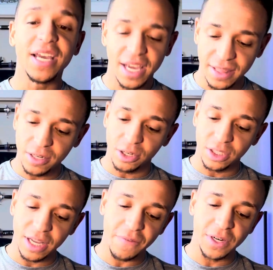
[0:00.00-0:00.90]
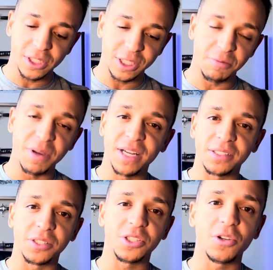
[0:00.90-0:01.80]
and then your definitions, meanings,
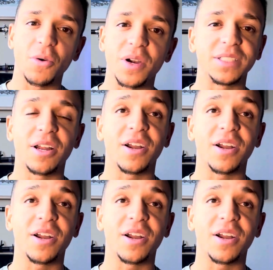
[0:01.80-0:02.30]
and stories that